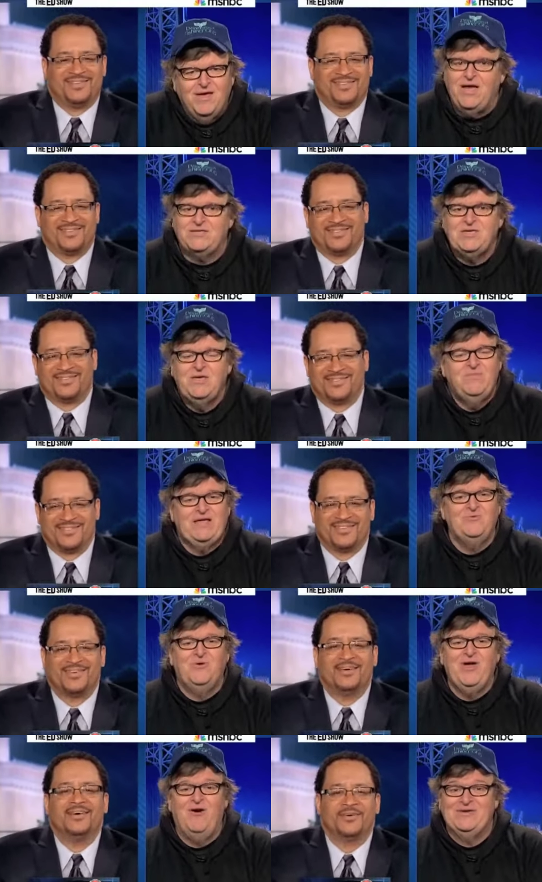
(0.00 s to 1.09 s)
Speaker 1: yes that's what
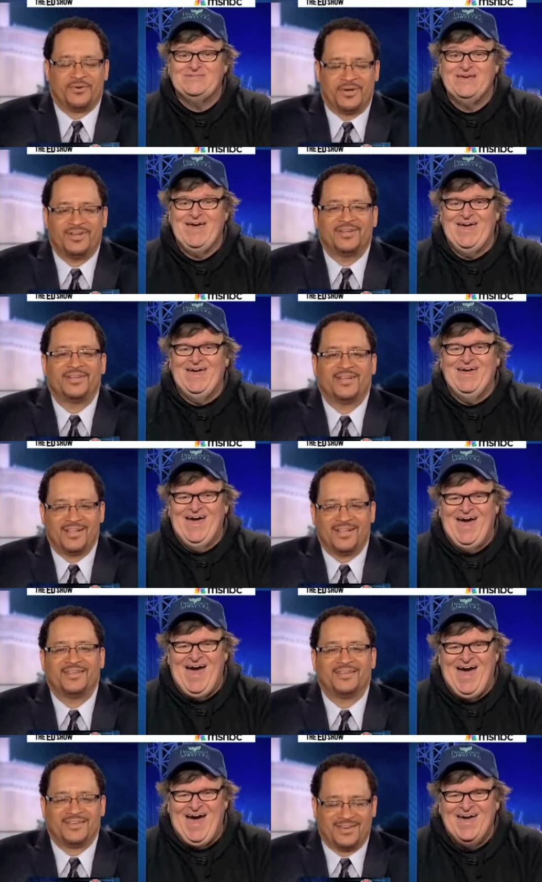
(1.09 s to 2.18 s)
we always say
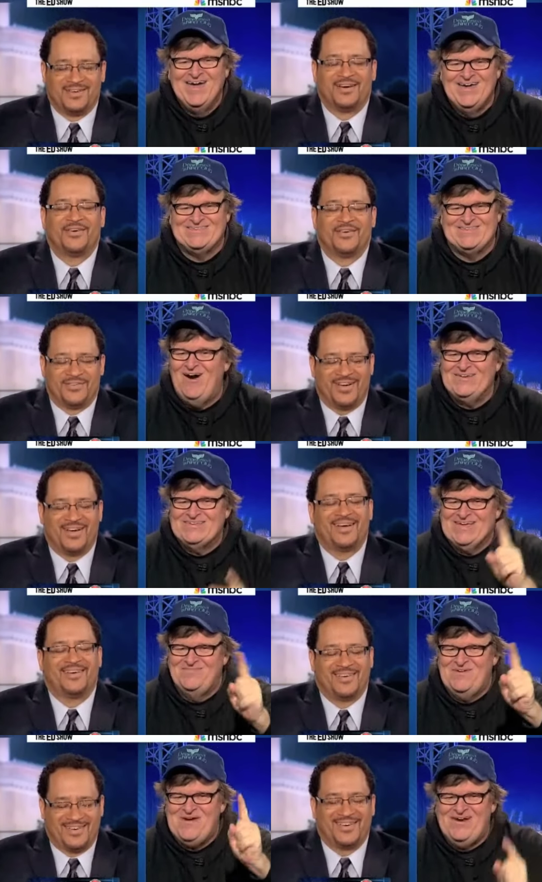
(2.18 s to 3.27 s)
it's always going to
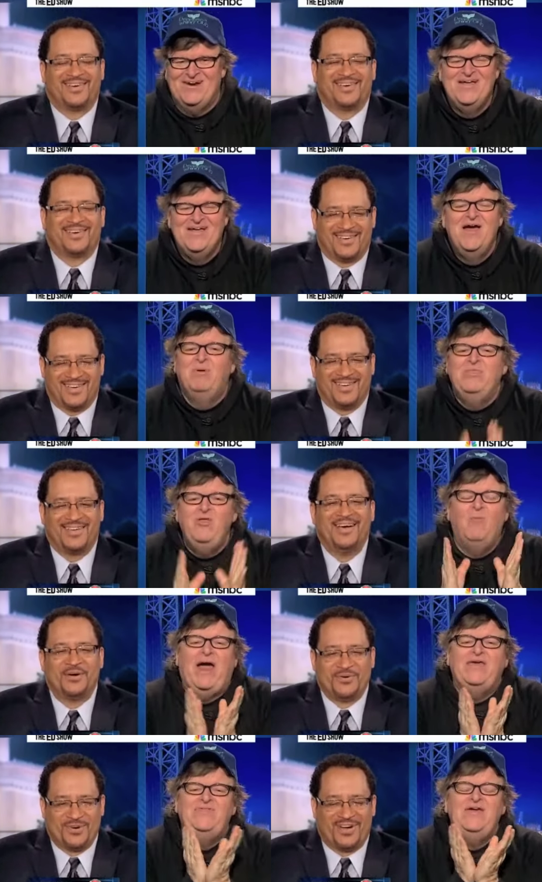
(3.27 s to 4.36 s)
be better but no but
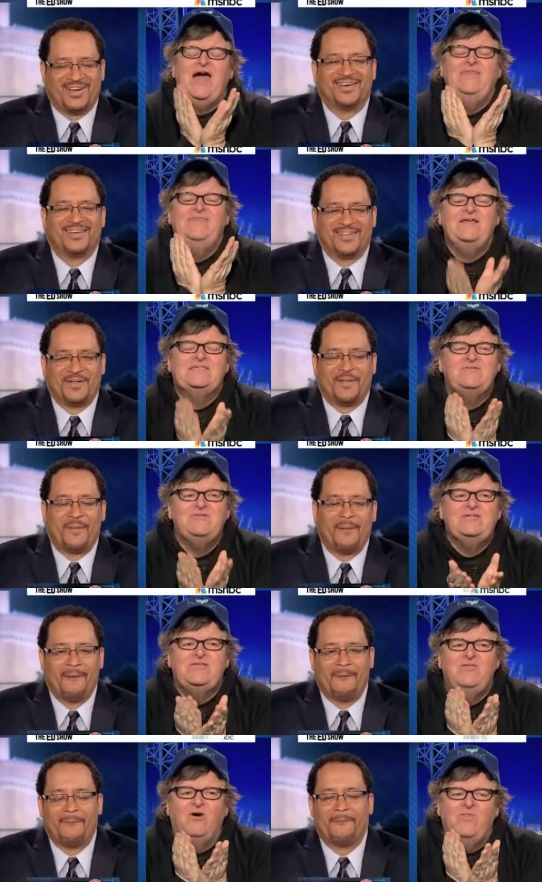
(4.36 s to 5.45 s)
I think I think
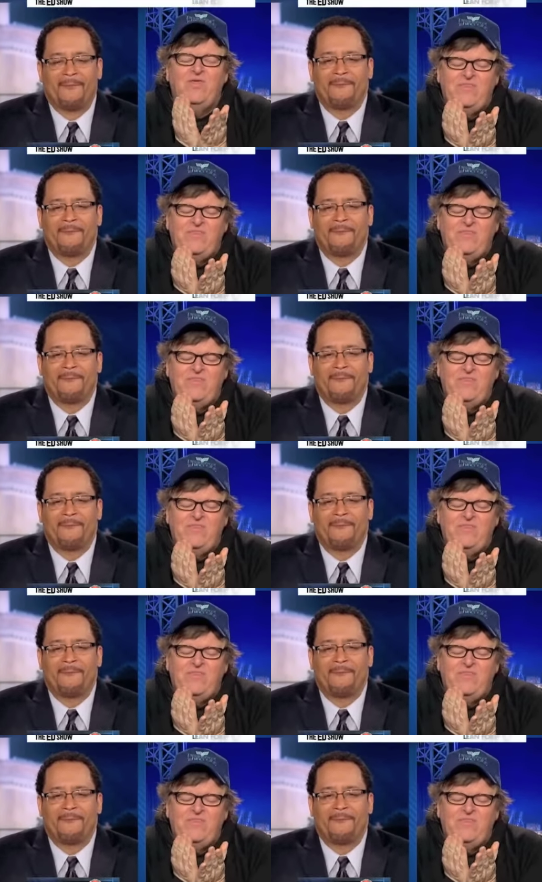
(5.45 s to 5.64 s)
seriously though that